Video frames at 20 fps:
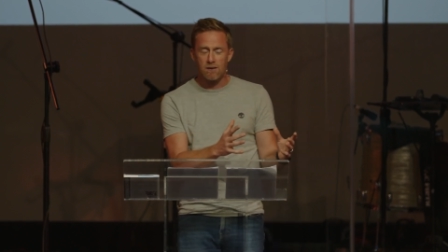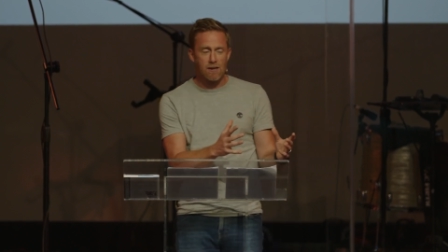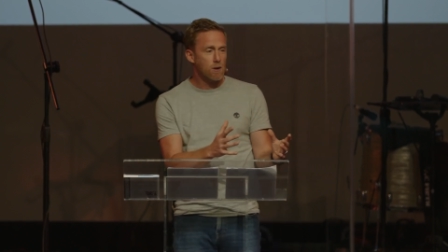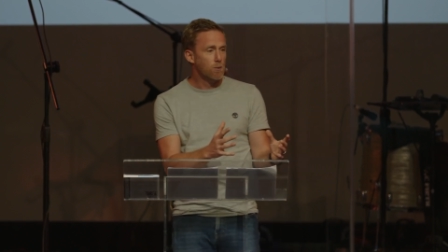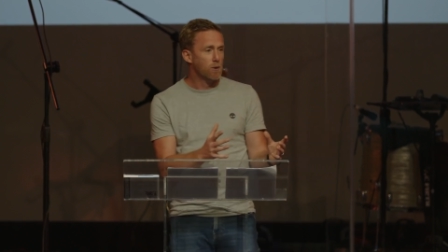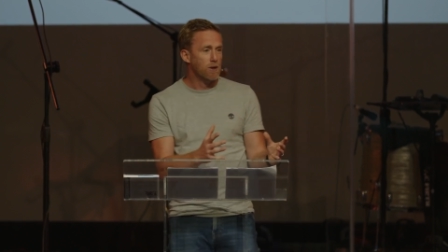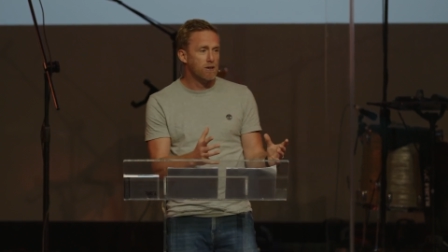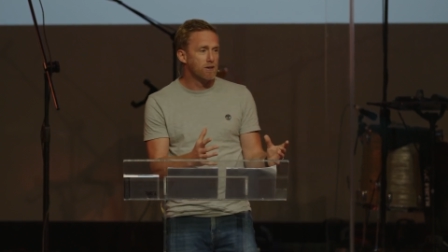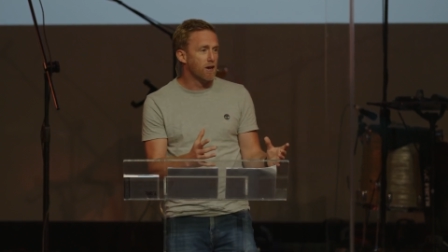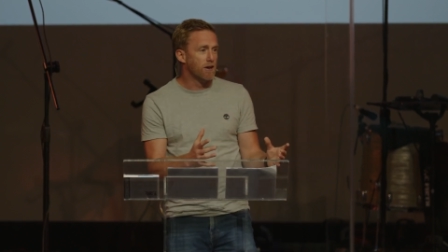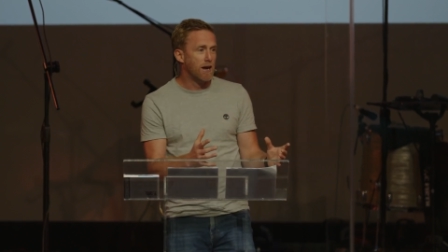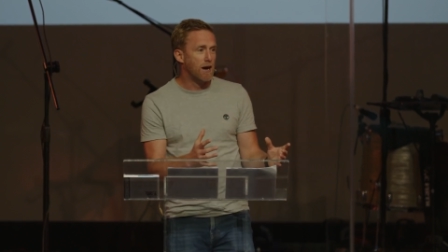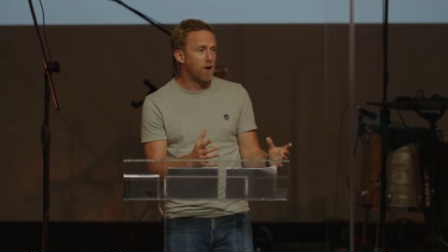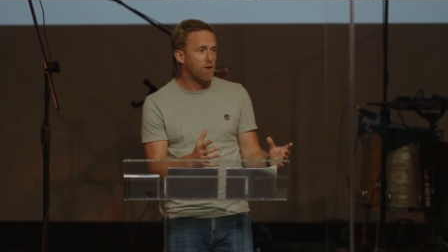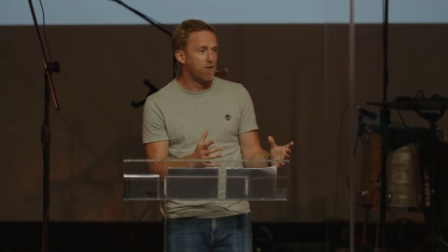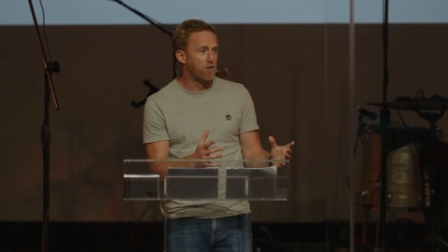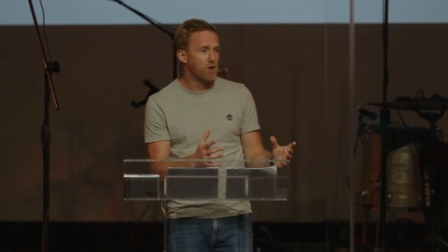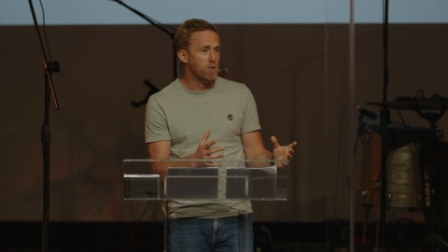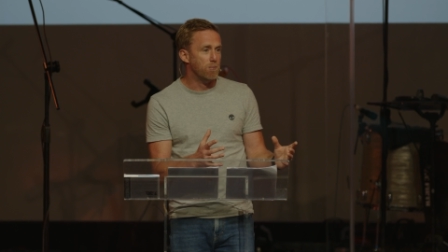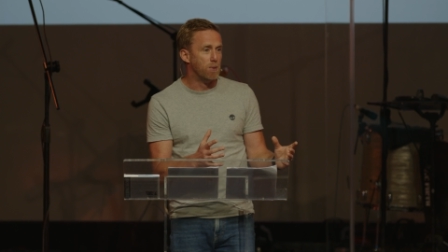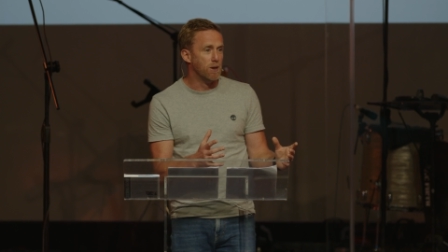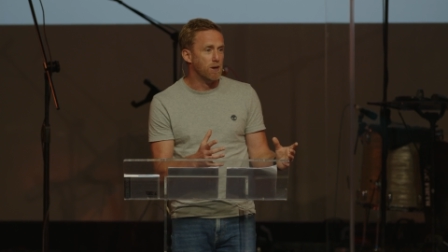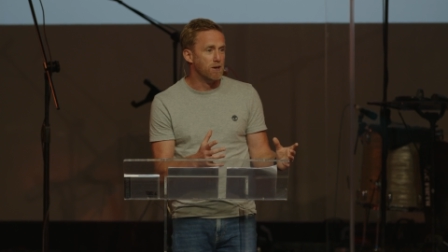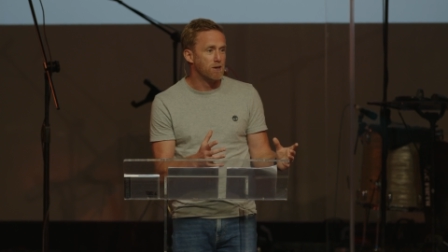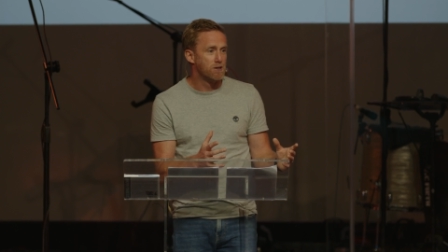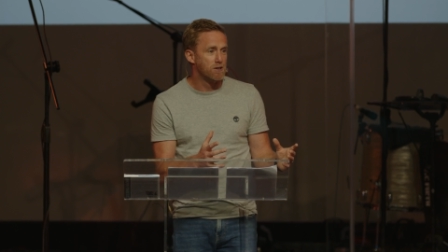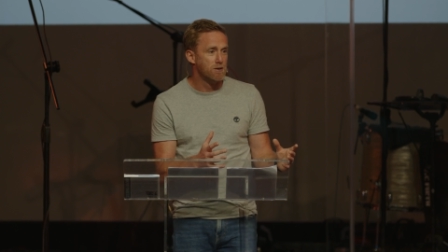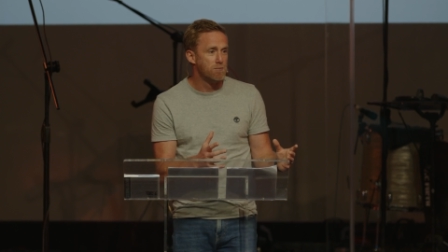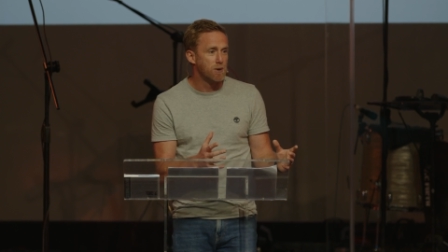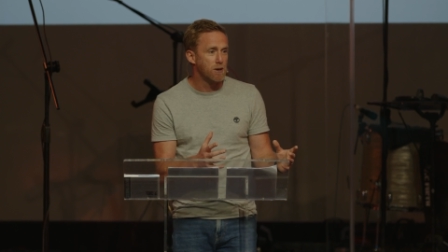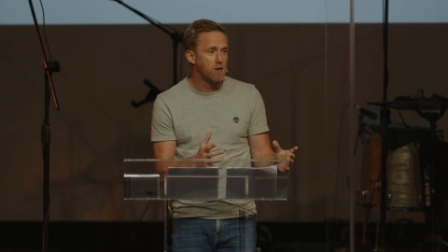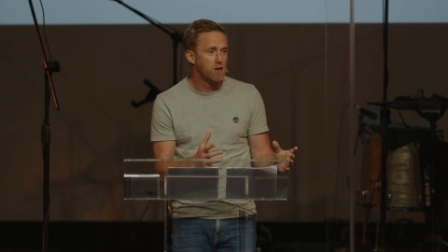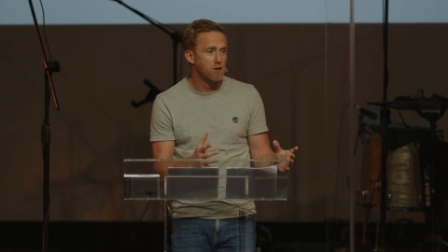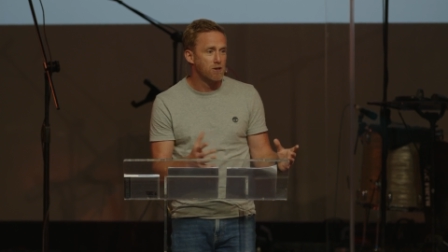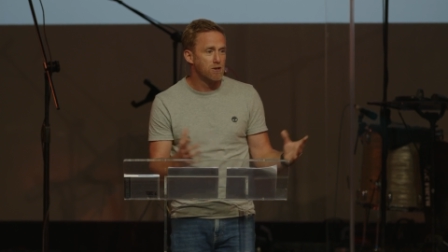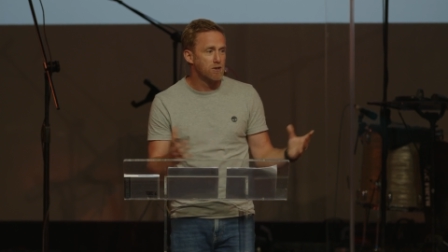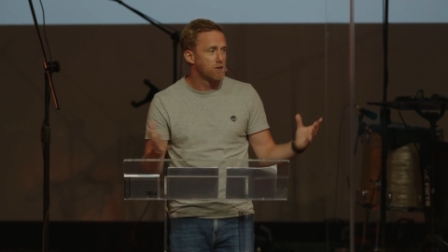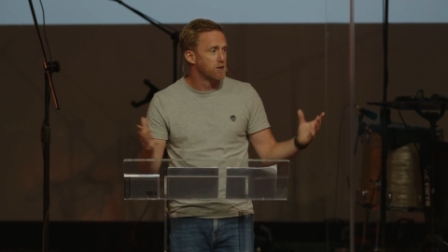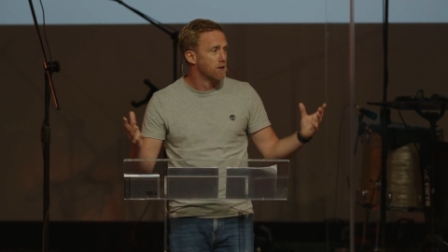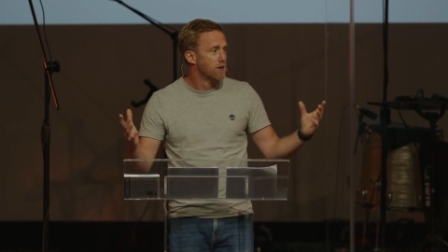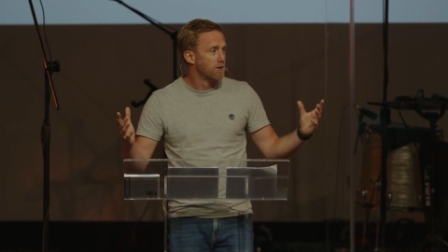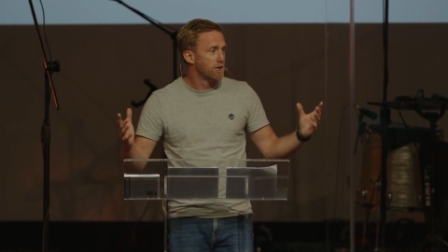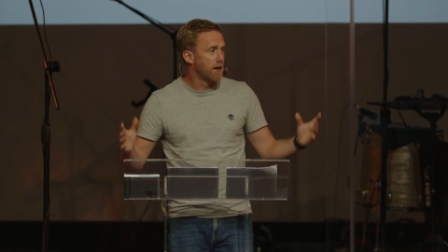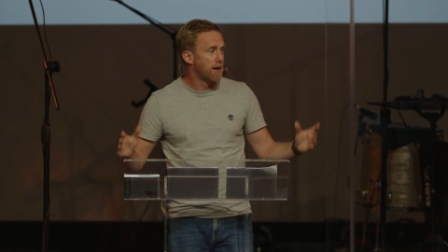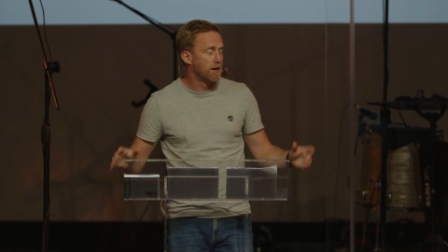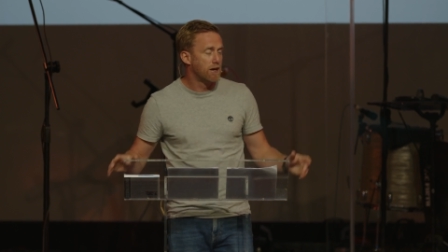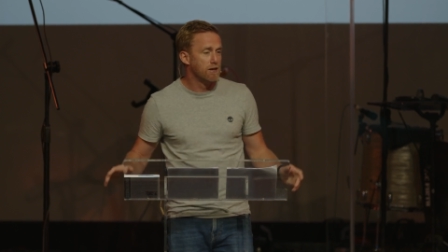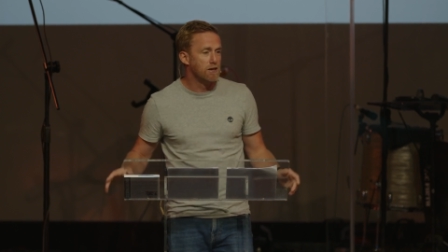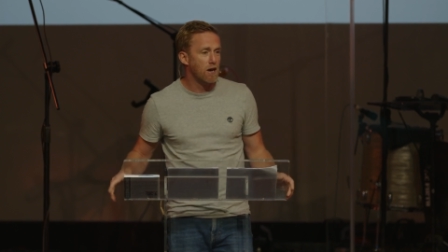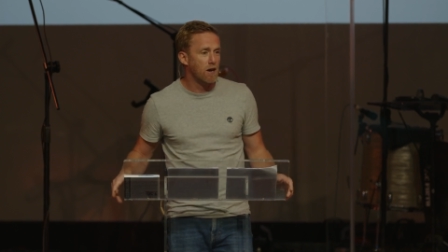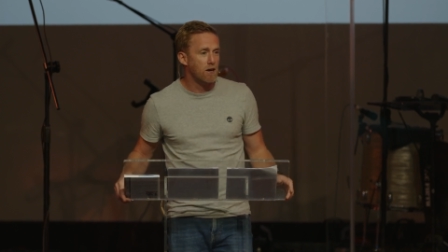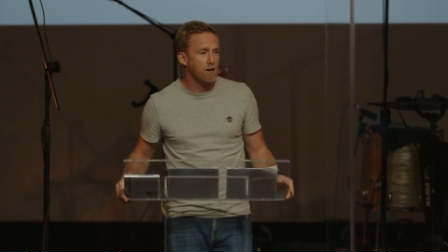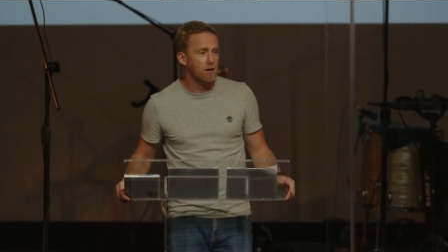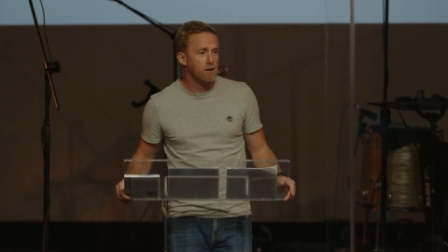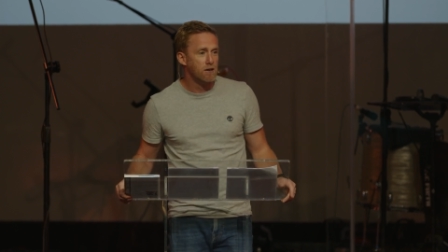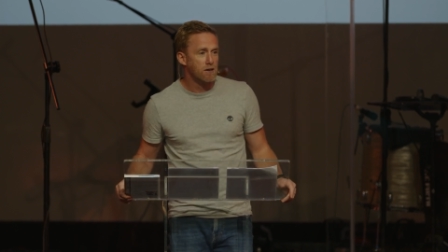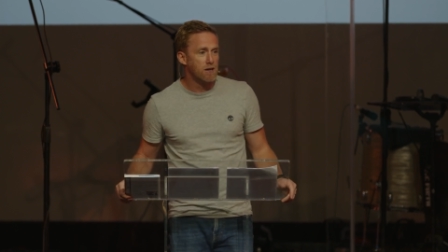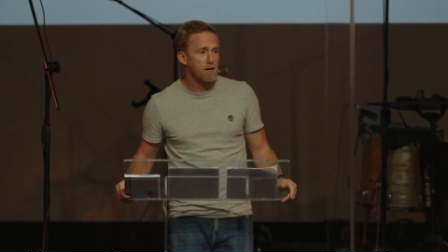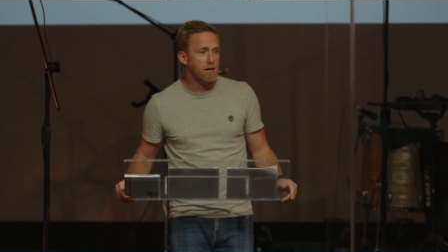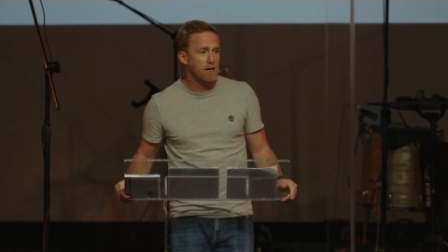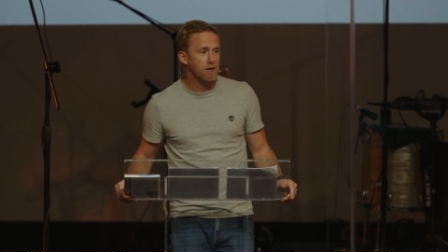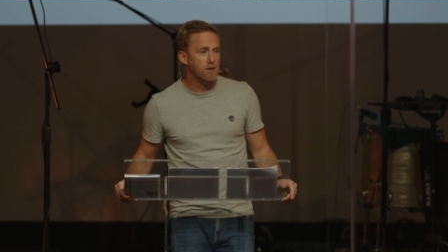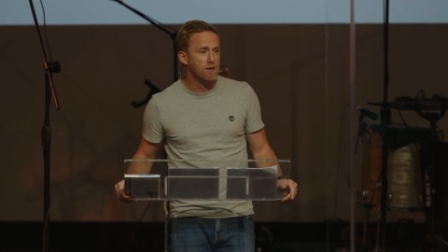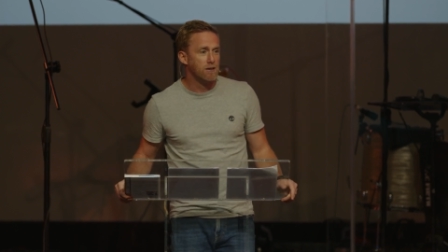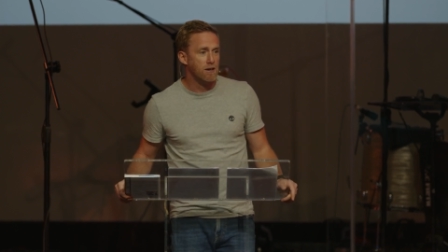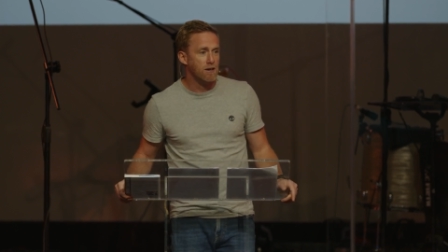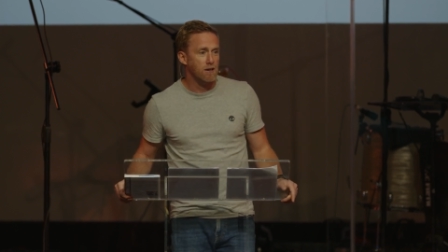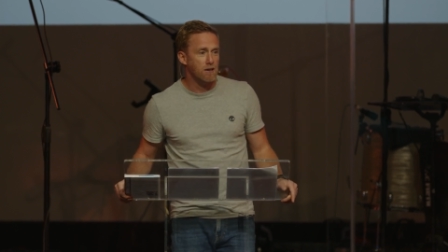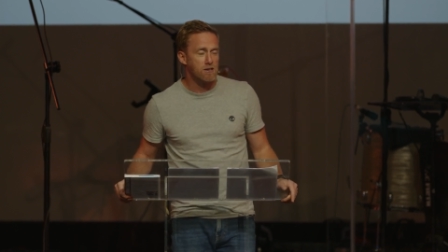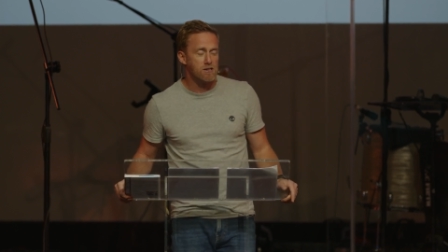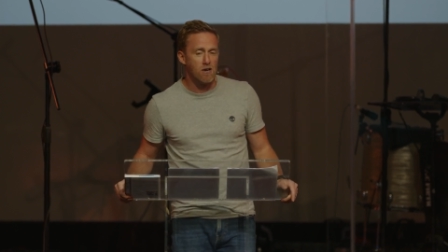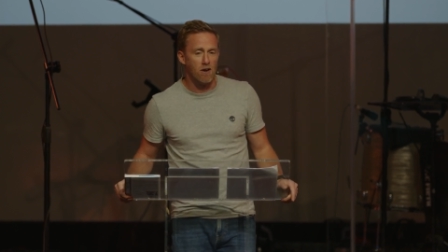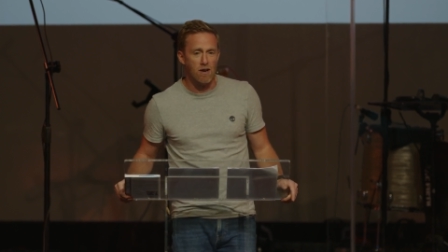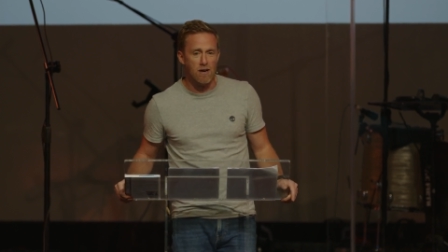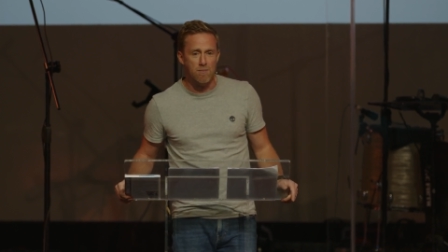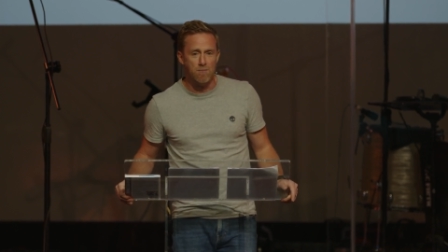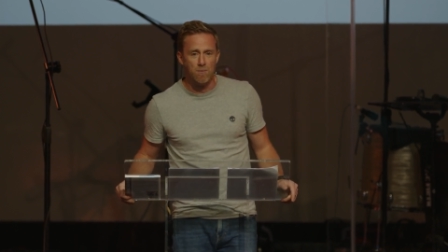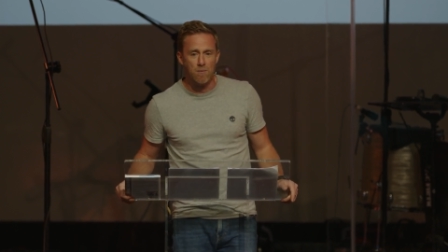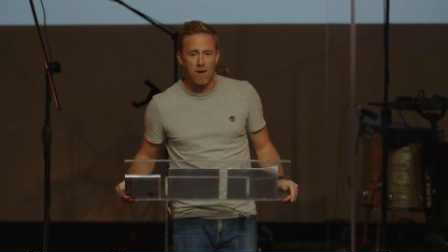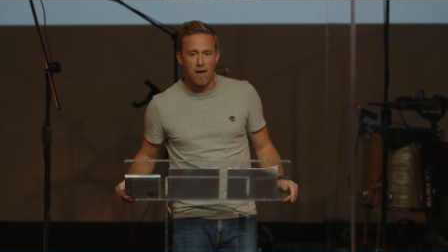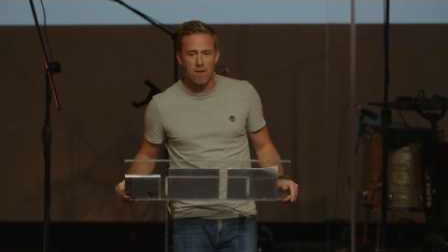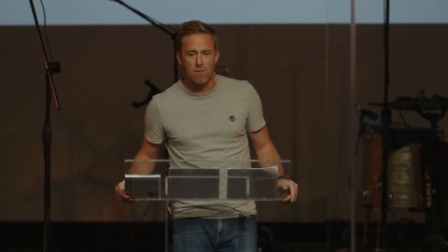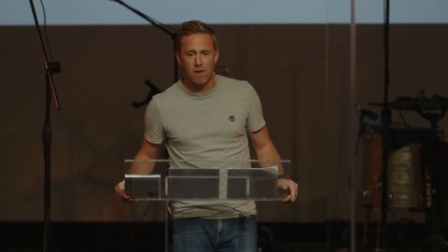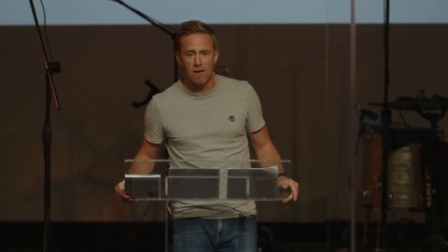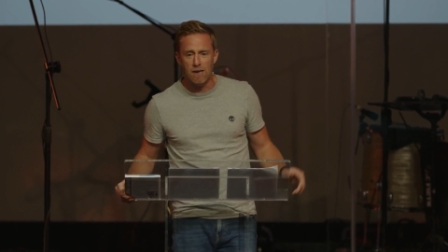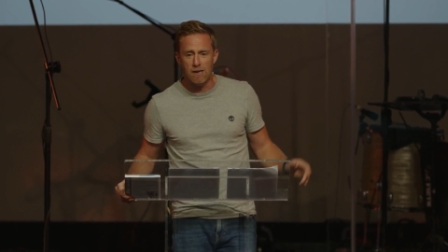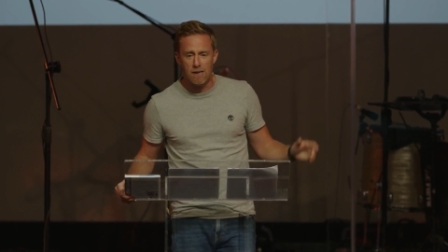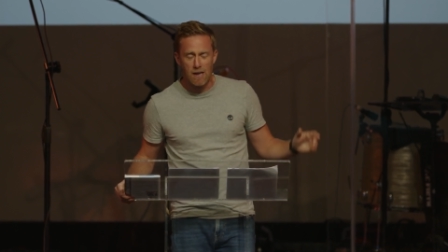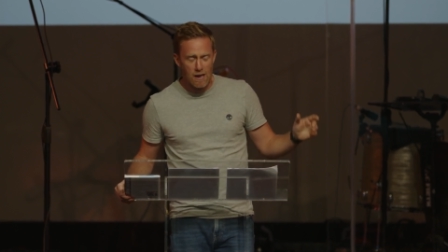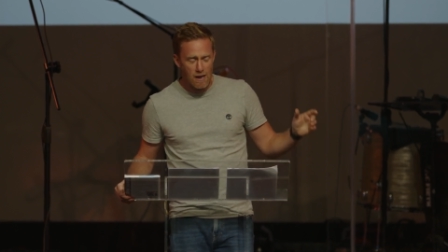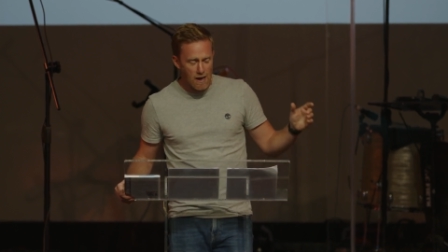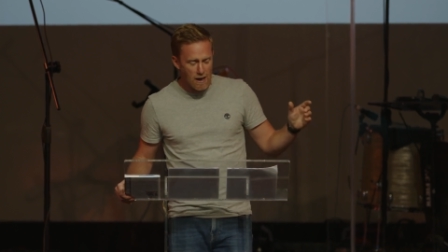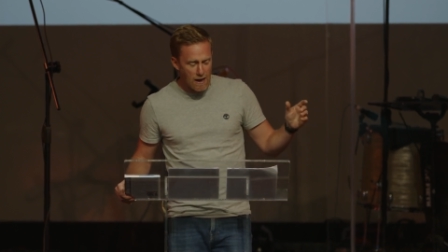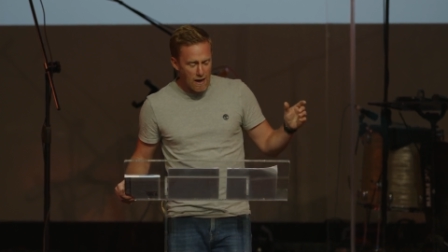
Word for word: They wouldn't have done Alpha in person because they had a young kid at the time, Emily.